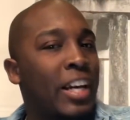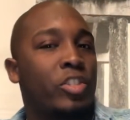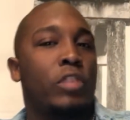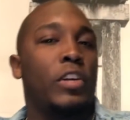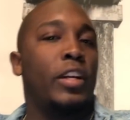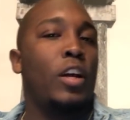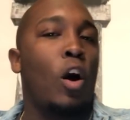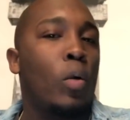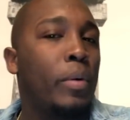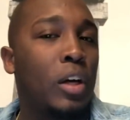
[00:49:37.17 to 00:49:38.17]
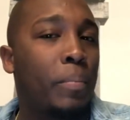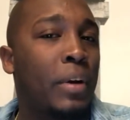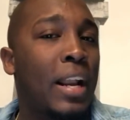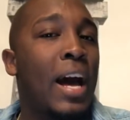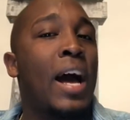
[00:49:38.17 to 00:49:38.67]
Like she really didn't open up a
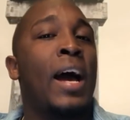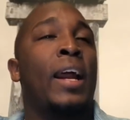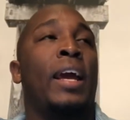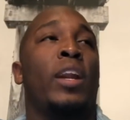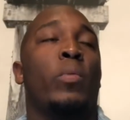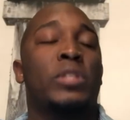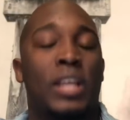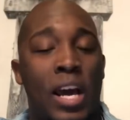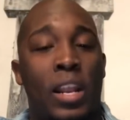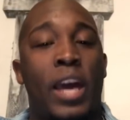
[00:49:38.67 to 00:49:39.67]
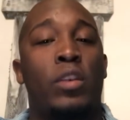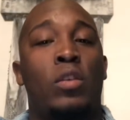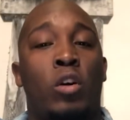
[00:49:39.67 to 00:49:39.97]
lot, and it was kind of like